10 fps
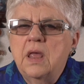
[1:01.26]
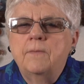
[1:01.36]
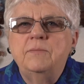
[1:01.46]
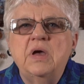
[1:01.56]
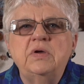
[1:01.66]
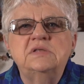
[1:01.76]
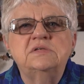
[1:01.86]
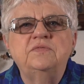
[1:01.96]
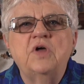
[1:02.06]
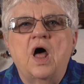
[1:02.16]
Millions
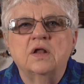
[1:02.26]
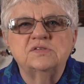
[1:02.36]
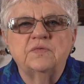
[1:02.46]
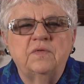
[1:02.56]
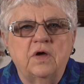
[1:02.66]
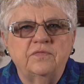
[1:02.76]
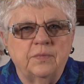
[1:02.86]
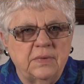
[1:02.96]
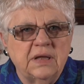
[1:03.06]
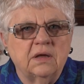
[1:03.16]
of dollars flow
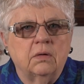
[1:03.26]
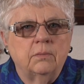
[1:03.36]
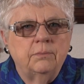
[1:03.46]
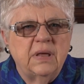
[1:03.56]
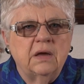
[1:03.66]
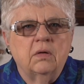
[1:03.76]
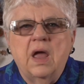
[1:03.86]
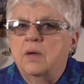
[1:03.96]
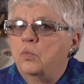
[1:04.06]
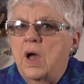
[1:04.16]
from liquor, beer,
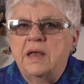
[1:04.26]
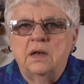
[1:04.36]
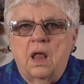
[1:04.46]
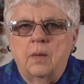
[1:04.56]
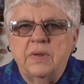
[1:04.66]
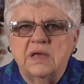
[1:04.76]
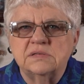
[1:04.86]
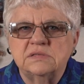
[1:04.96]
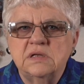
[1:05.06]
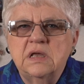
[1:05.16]
and wine
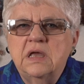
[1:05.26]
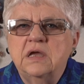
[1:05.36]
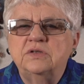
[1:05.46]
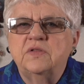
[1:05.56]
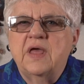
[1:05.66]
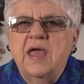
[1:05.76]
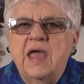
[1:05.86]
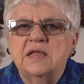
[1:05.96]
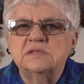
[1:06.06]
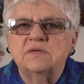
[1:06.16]
lobbyists into the
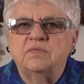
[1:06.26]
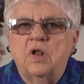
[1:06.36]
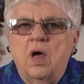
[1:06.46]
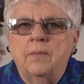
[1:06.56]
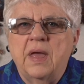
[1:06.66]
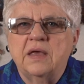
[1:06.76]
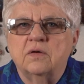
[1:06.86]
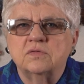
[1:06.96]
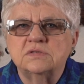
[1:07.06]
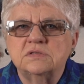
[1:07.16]
hands of
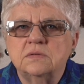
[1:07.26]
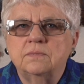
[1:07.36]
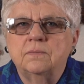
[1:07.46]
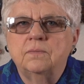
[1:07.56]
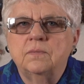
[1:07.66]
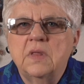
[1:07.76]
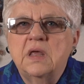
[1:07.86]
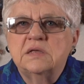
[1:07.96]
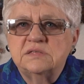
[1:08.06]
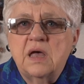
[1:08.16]
lawmakers,
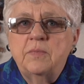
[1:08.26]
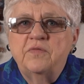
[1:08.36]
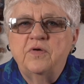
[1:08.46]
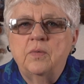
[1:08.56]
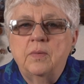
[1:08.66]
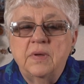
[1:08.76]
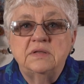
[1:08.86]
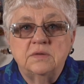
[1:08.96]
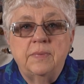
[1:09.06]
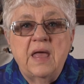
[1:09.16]
some of whom are
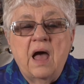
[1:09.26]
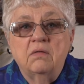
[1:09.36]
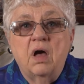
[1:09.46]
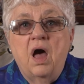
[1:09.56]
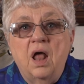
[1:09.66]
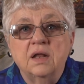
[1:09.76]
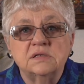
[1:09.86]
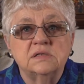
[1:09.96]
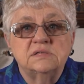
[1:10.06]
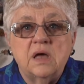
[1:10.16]
meant to be alcoholics
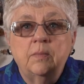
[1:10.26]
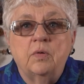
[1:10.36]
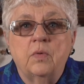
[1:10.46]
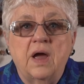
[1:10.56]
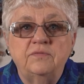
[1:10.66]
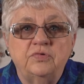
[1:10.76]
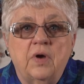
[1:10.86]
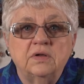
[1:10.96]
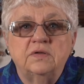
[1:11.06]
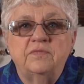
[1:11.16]
and some arrive
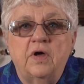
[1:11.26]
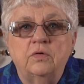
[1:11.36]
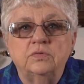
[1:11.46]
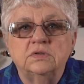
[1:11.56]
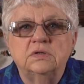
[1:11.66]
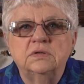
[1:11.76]
drunk to vote.